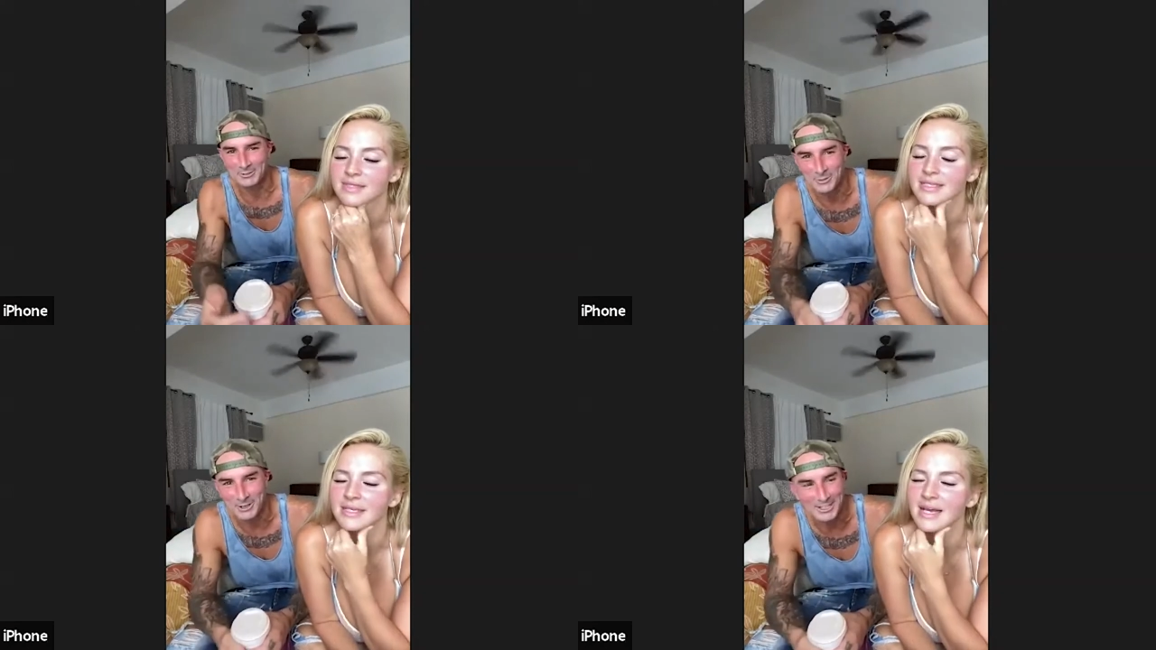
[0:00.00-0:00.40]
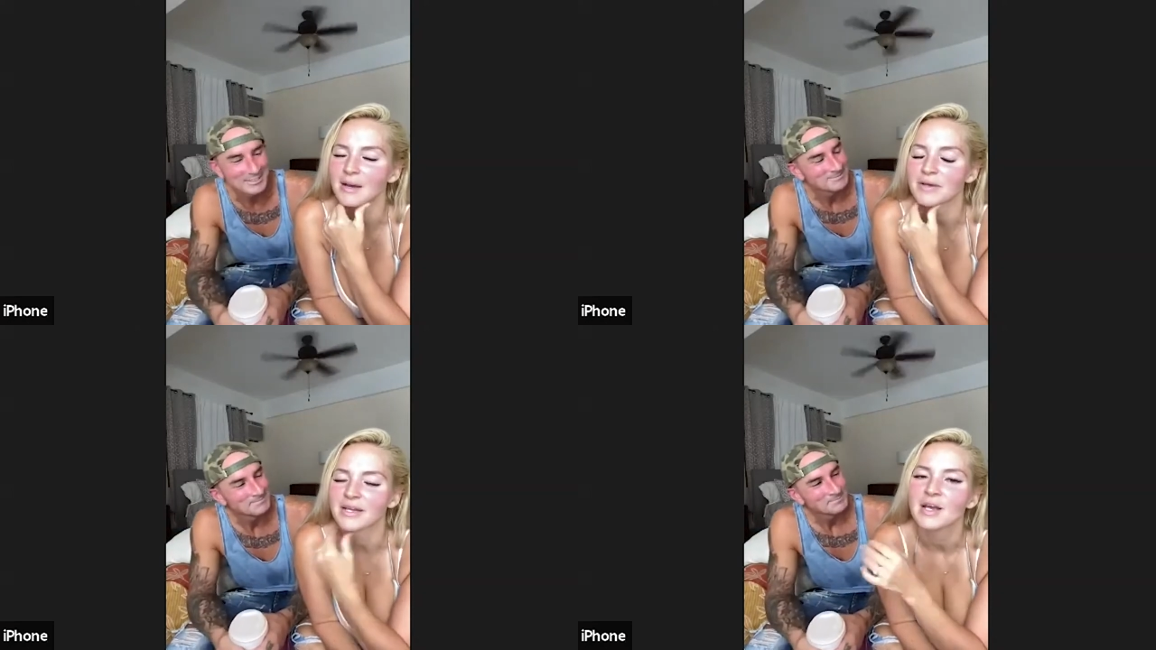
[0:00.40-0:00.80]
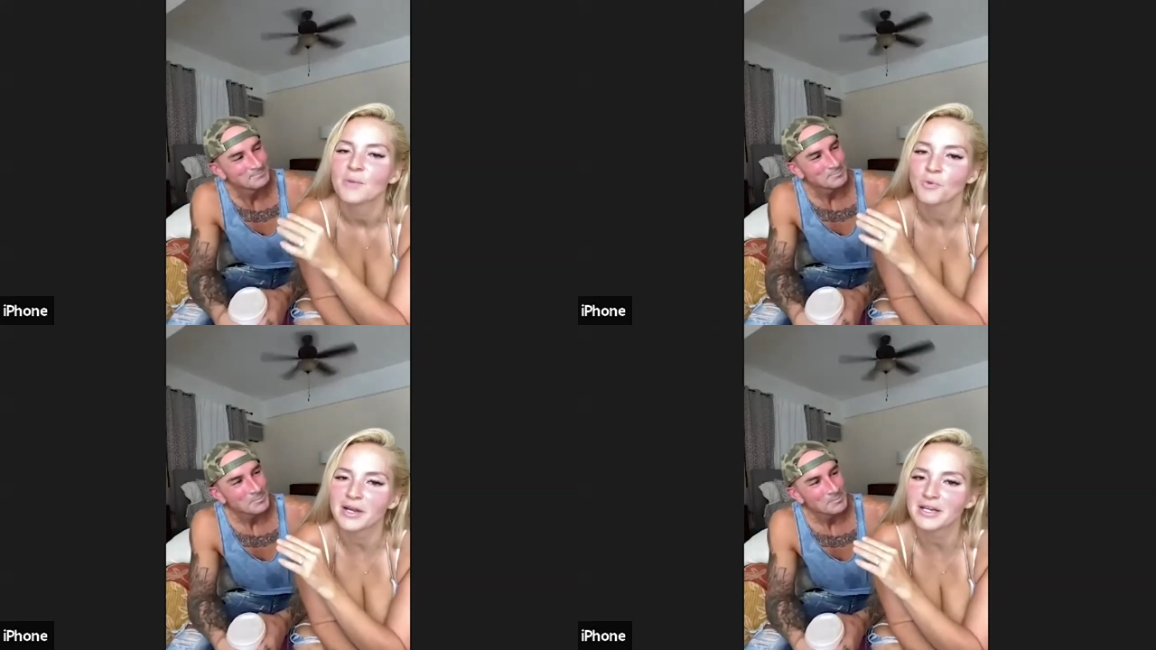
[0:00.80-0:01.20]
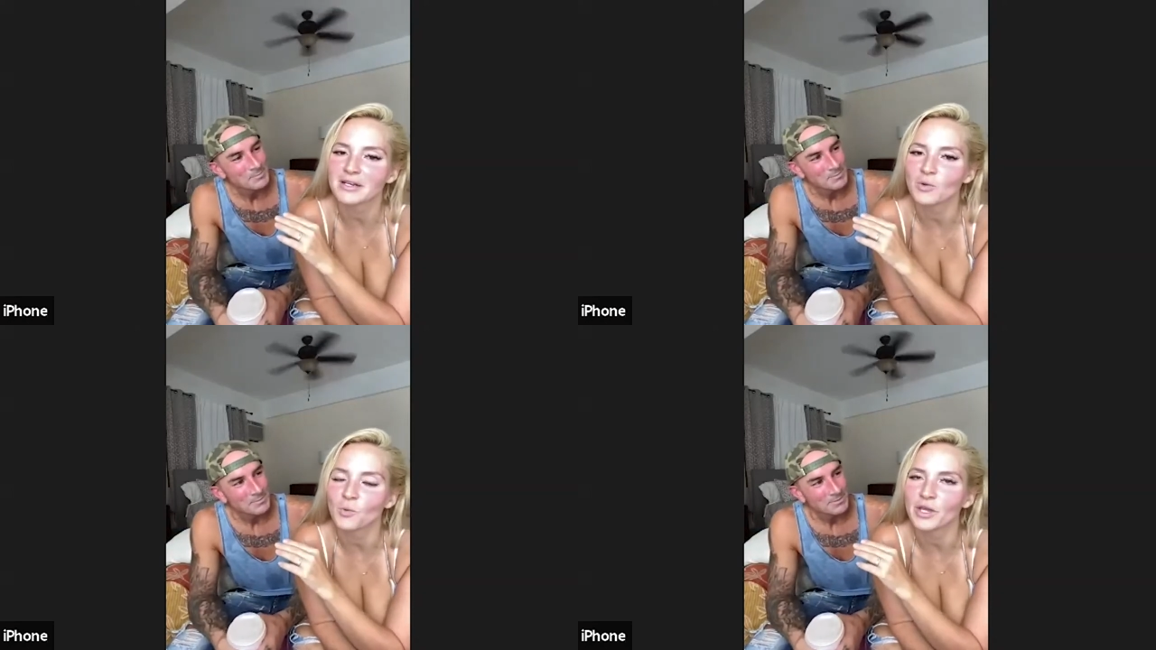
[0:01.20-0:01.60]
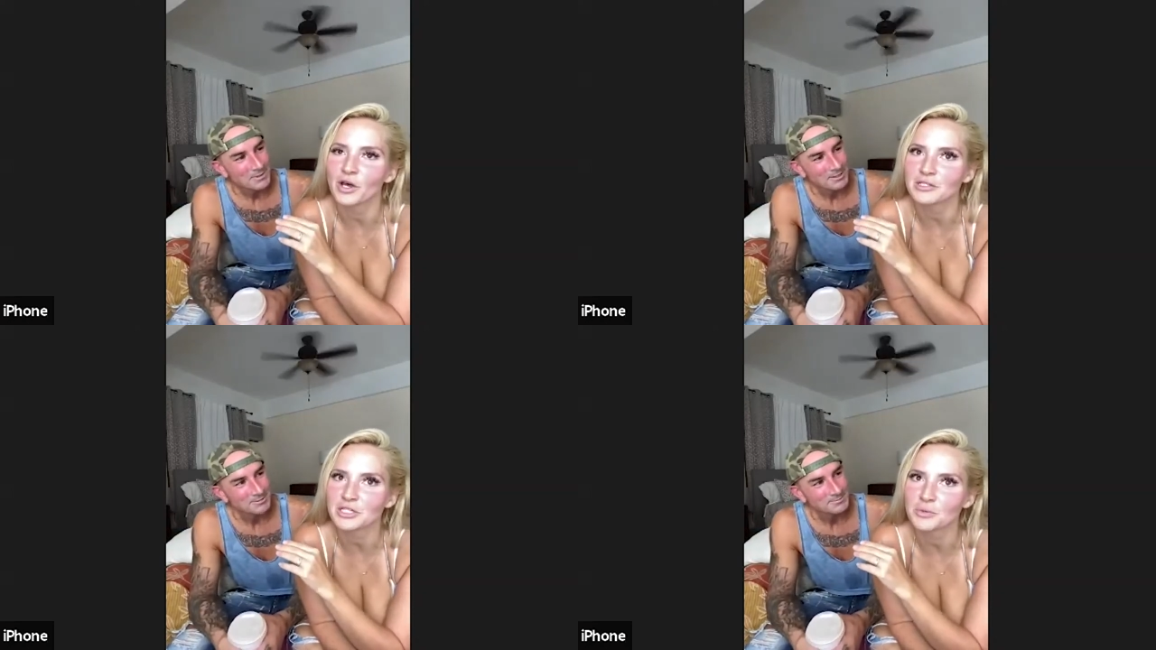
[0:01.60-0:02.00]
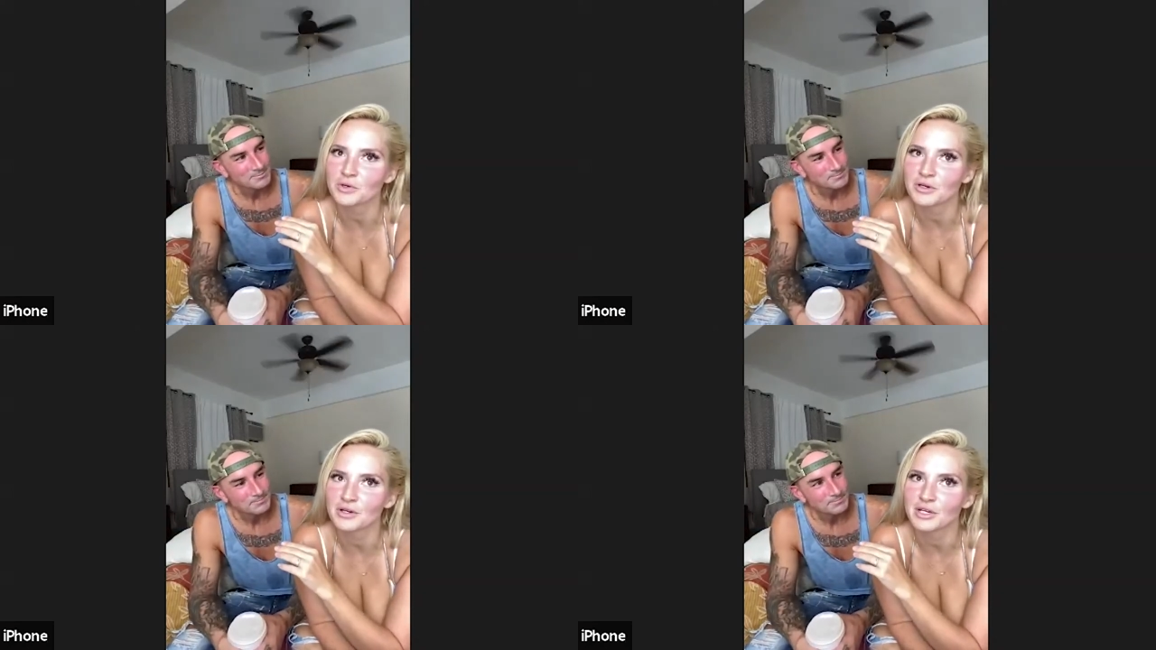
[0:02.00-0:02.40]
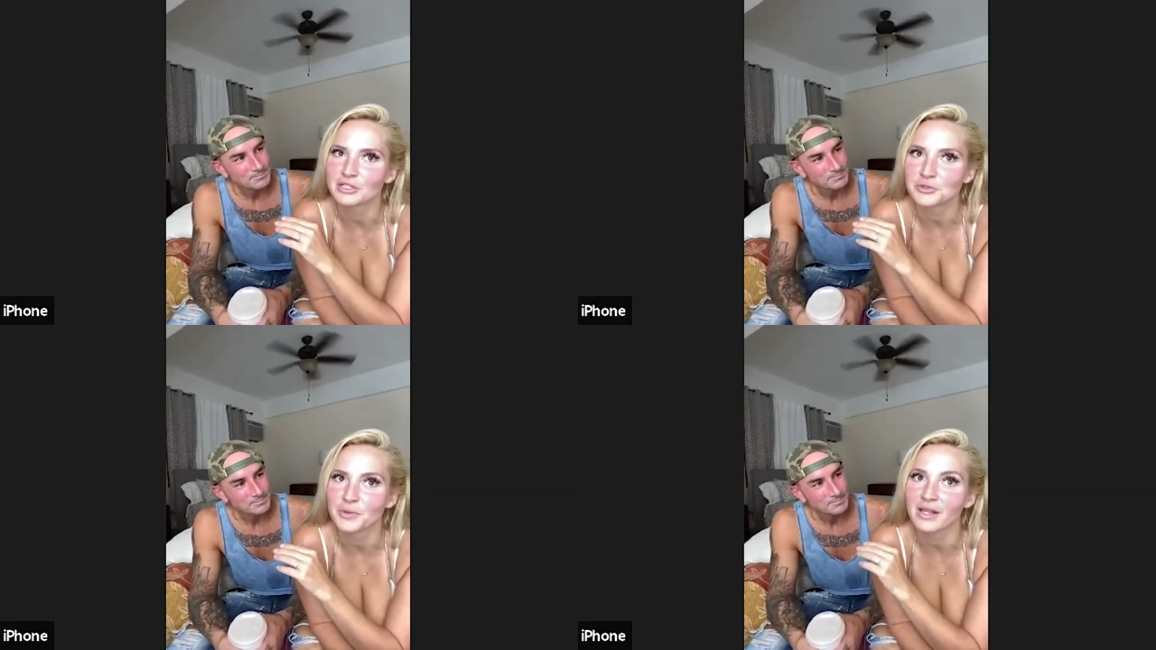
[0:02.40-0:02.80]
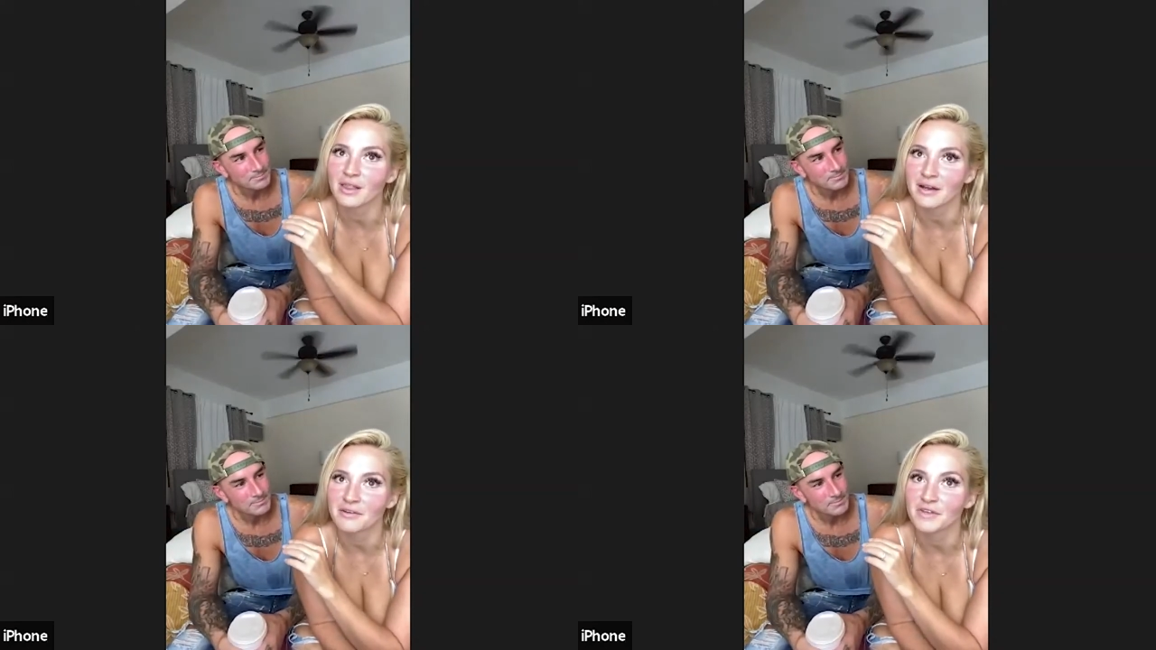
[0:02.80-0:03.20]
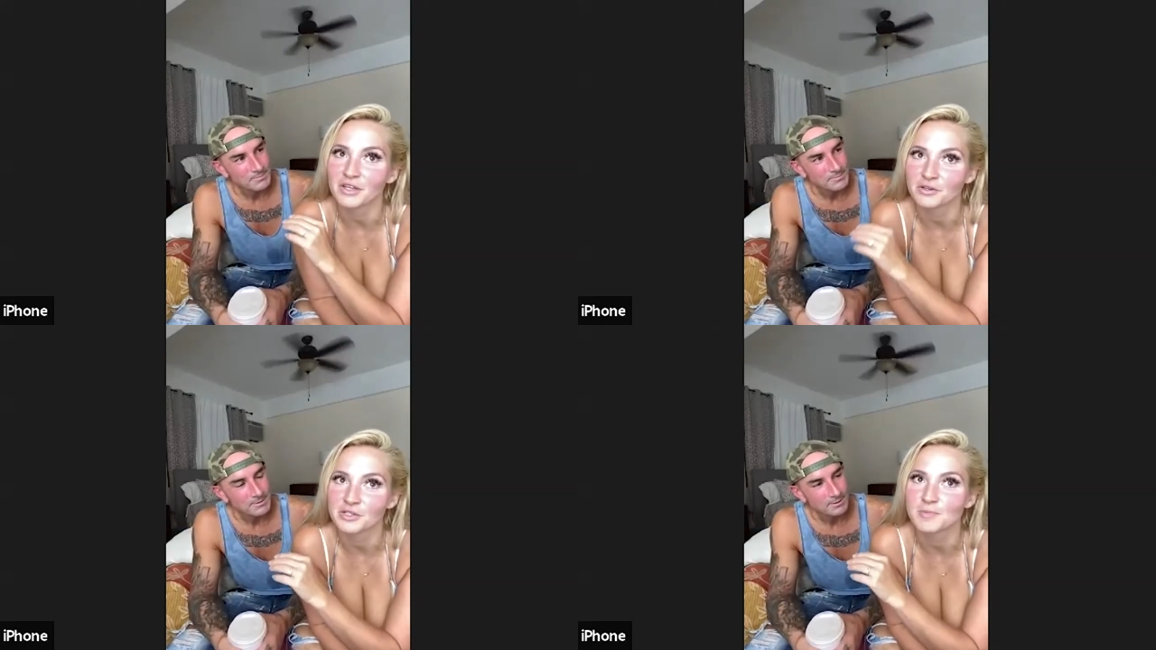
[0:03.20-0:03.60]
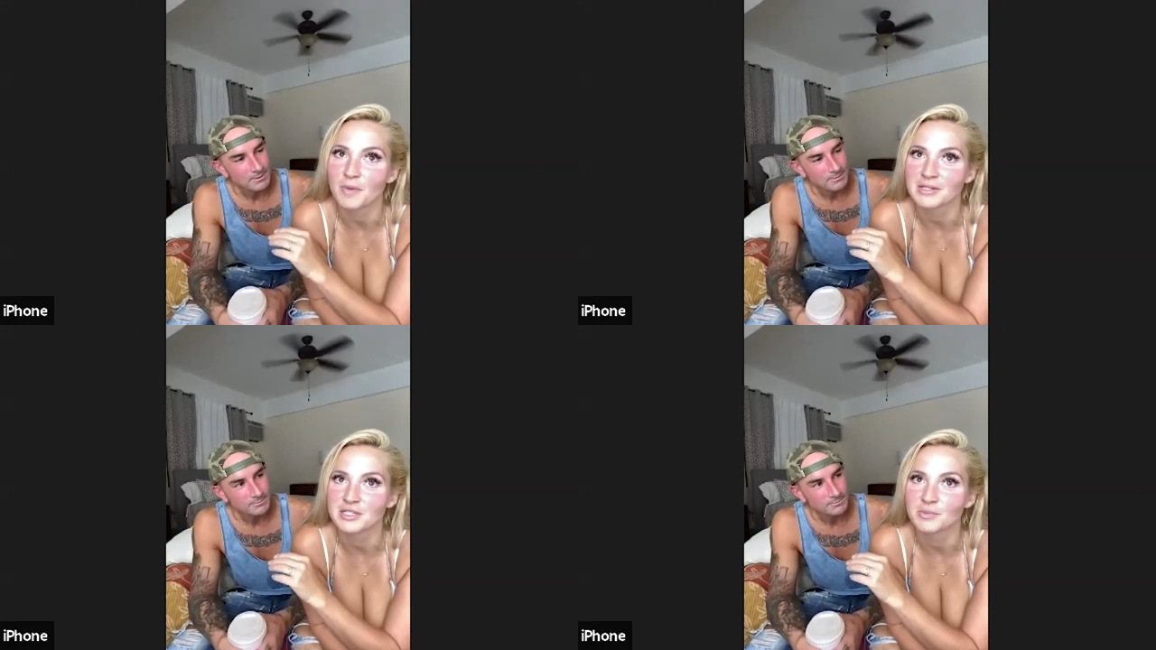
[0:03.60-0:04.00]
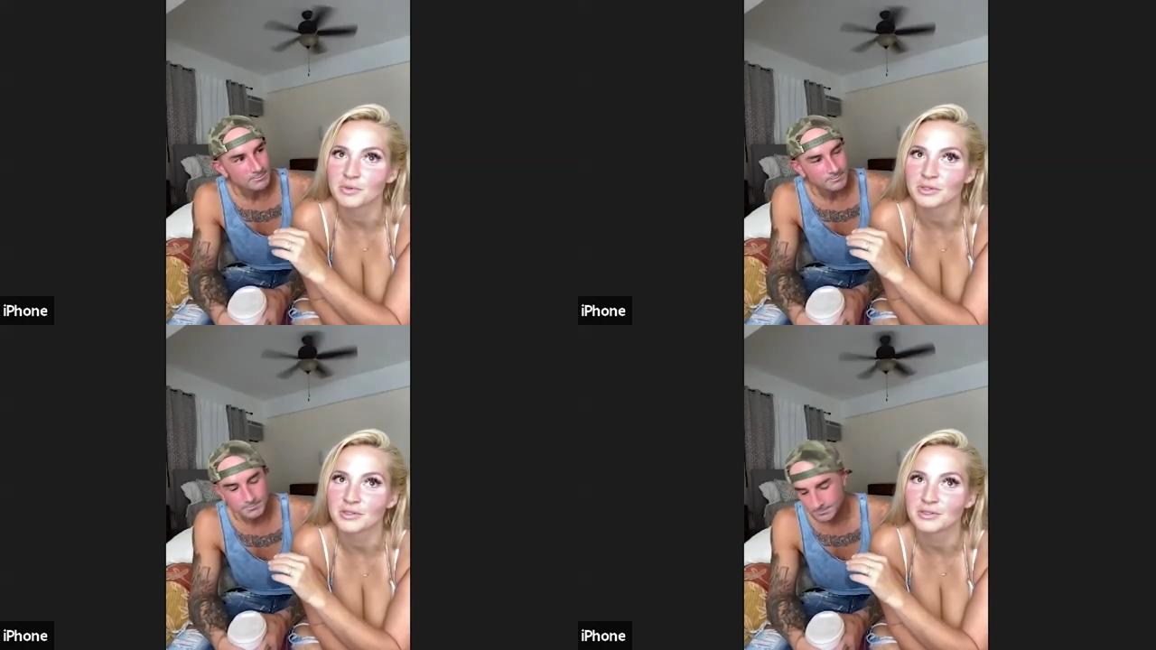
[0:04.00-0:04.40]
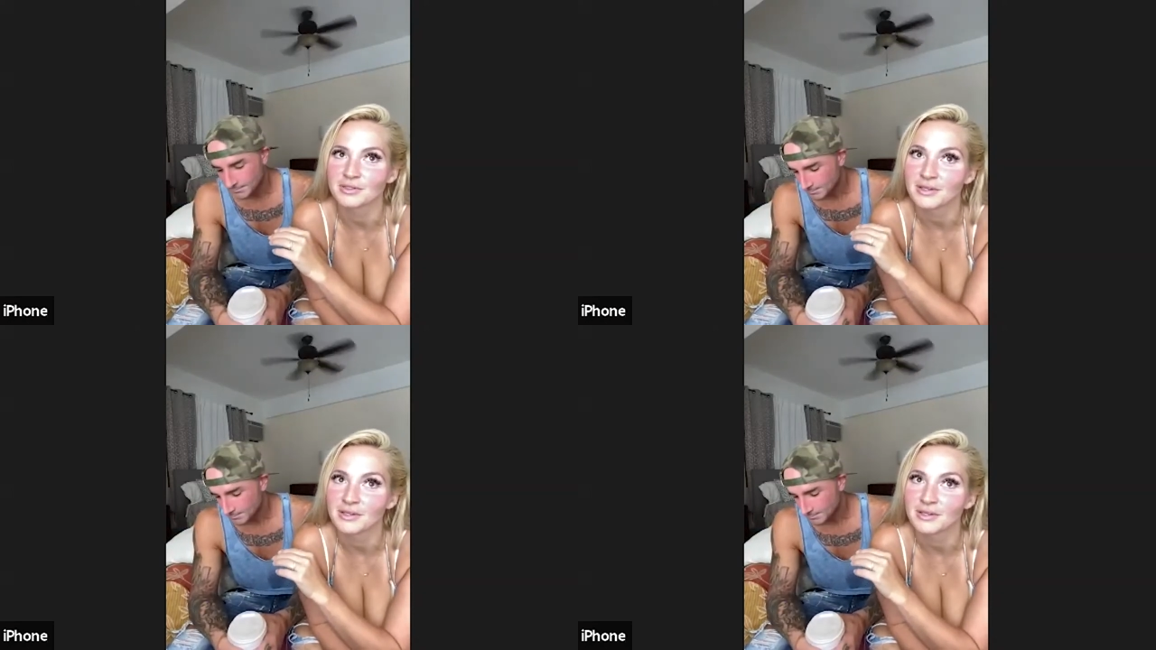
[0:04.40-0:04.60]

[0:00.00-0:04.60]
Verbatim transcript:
Speaker 1: for it. Yeah, but Brendan, we also were doing a lot of irresponsible